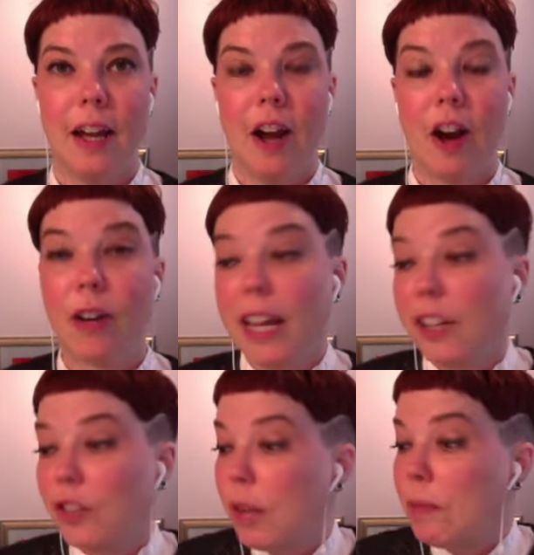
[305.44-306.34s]
Okay,
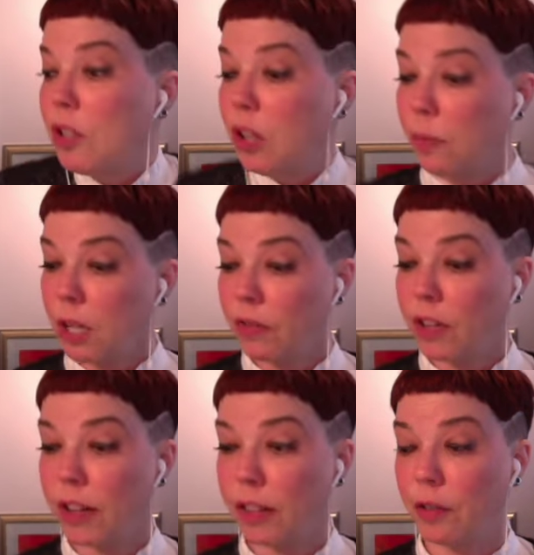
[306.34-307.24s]
so I'm assuming you've
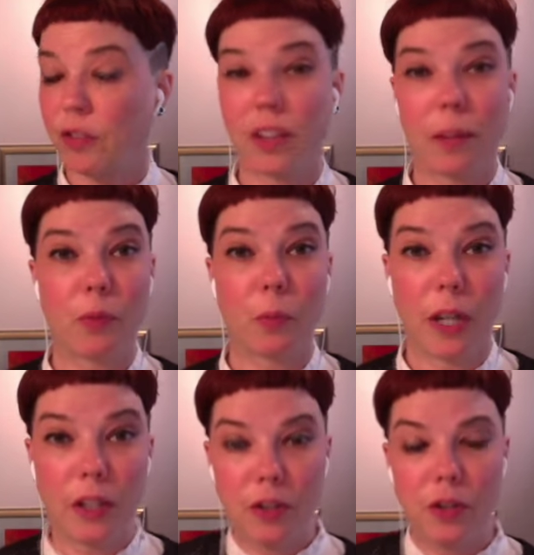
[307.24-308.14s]
gone through steps
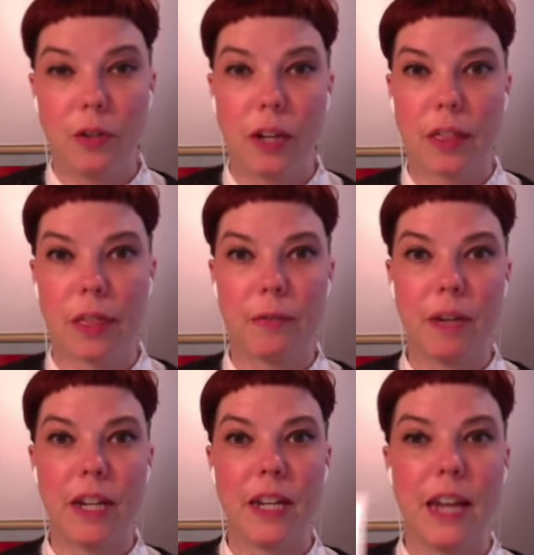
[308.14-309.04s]
1, 2, and
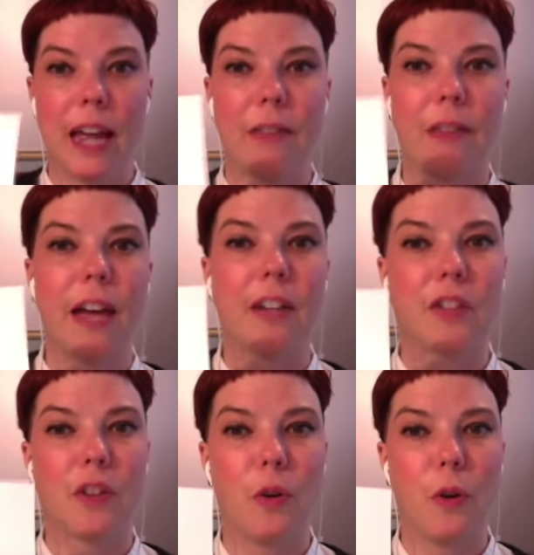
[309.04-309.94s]
3, and that's
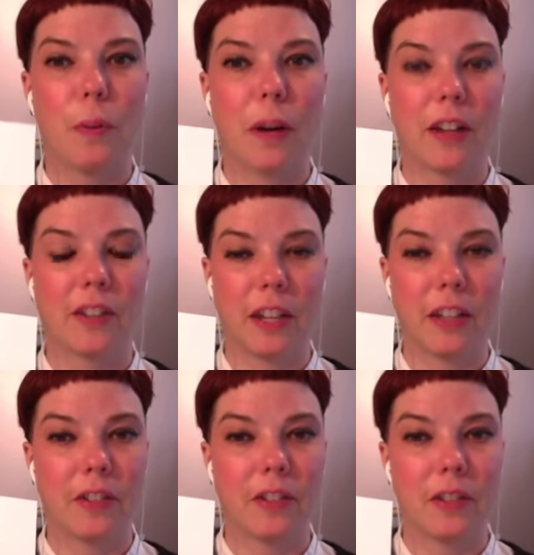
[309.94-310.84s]
the whole
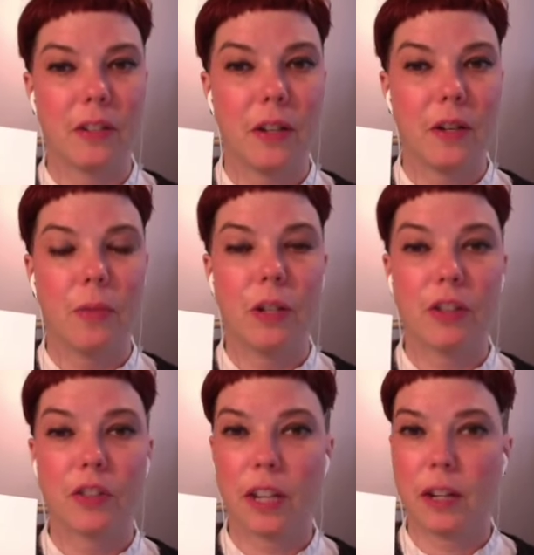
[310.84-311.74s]
process. We're
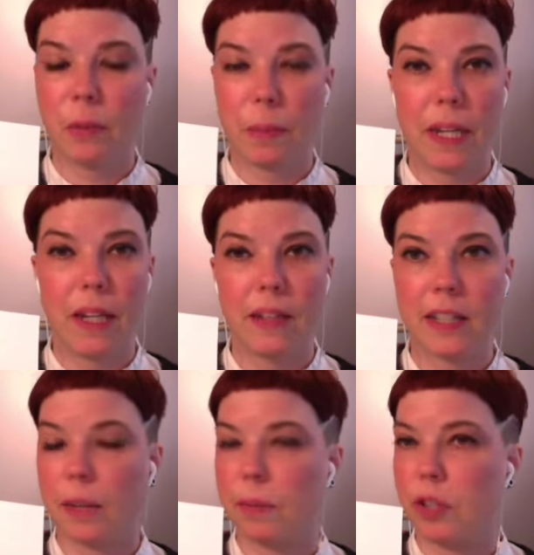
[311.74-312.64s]
just going to repeat
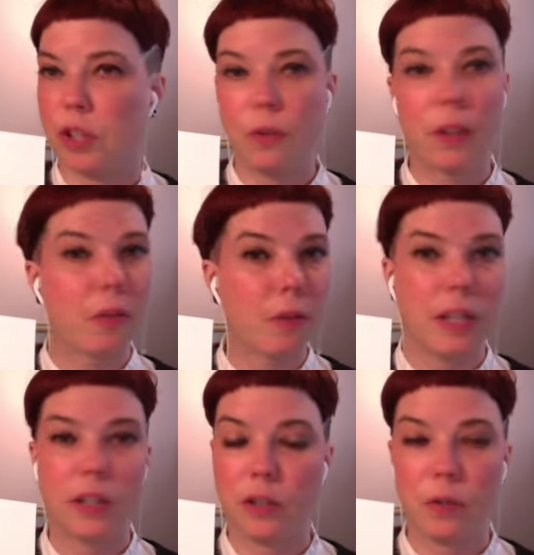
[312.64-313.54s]
steps 2 and 3
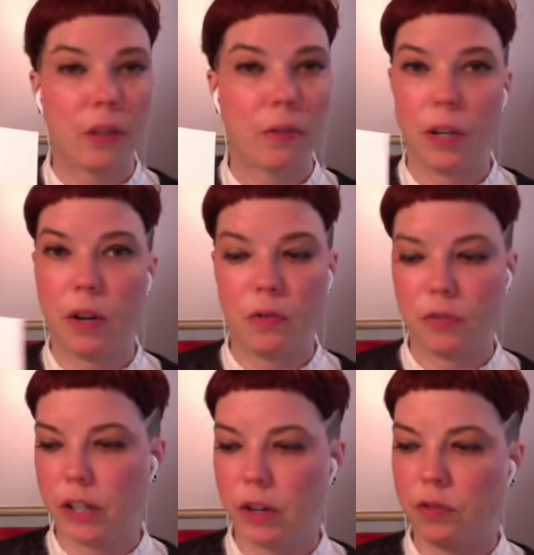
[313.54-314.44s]
and 2 and 3
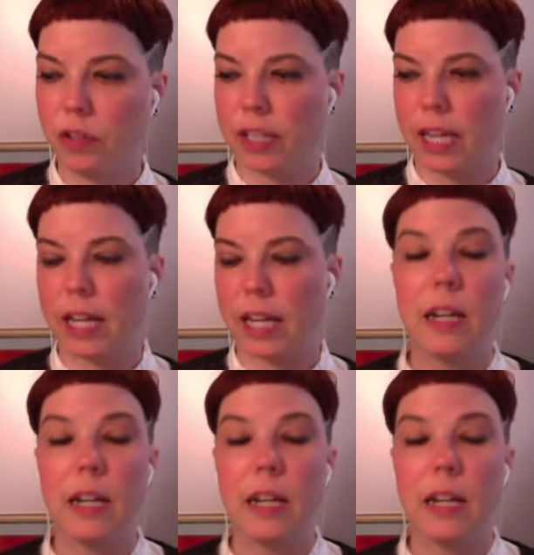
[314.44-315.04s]
over and over again.